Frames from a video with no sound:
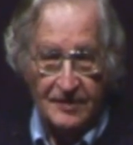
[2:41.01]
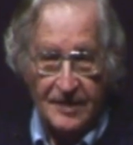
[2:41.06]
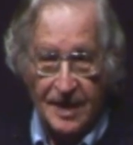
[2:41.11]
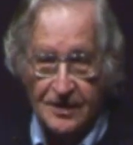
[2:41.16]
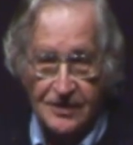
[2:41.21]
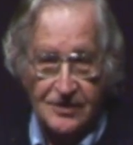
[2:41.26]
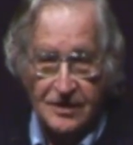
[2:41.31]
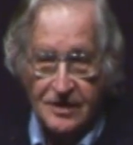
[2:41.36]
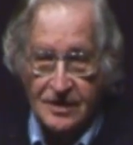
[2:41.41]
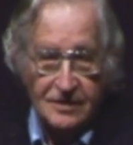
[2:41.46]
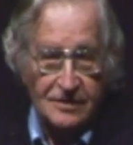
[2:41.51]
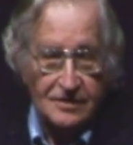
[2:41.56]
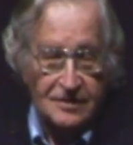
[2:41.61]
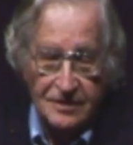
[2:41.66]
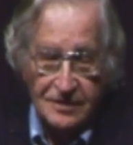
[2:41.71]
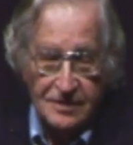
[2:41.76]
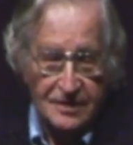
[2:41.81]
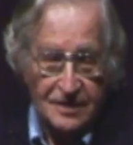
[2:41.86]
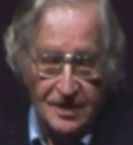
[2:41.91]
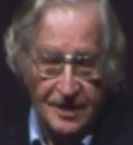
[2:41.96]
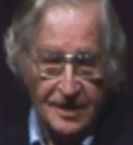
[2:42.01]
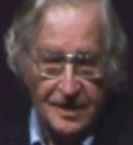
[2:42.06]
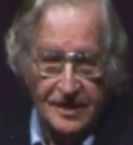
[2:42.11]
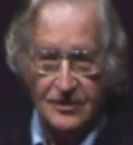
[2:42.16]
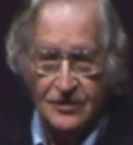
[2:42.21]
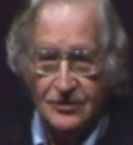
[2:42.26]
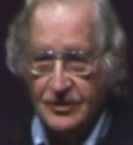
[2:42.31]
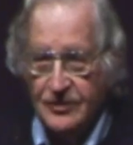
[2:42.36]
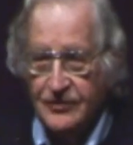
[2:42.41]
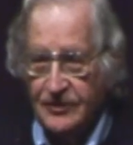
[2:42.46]
Mexico, it has
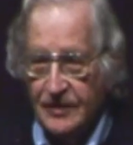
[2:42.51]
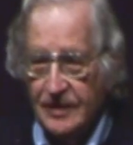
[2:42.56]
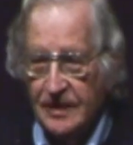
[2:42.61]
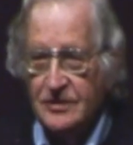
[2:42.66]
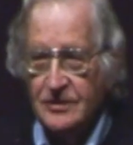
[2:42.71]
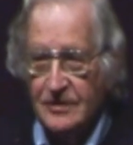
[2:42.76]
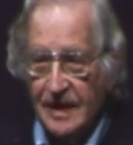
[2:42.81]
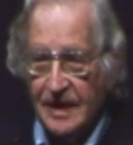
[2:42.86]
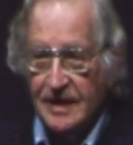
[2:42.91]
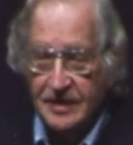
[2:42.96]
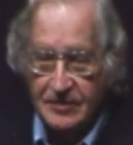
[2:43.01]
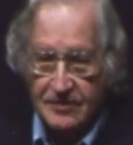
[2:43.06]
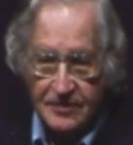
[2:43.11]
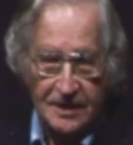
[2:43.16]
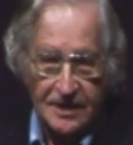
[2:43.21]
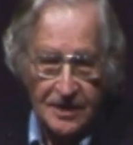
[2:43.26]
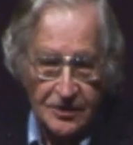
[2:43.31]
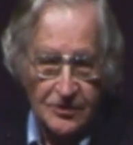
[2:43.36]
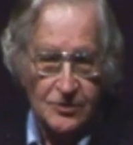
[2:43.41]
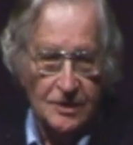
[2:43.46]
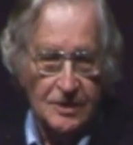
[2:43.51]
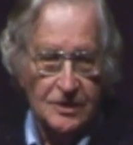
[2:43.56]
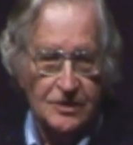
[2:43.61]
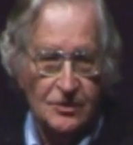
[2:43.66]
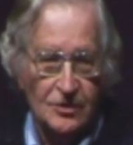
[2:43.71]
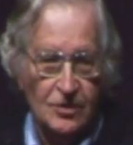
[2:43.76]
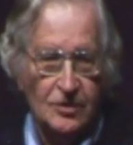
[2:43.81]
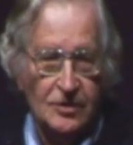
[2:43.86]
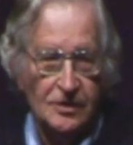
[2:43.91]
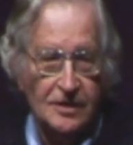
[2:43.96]
nothing to do with free trade, but that's what
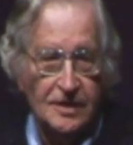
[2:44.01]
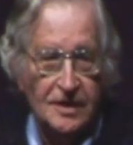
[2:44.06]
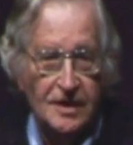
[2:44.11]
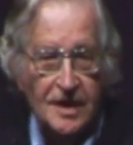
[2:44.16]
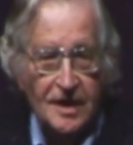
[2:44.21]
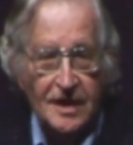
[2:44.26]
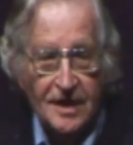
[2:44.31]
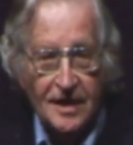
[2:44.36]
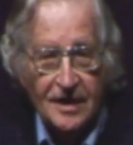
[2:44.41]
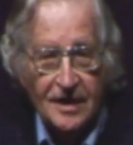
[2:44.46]
it's called.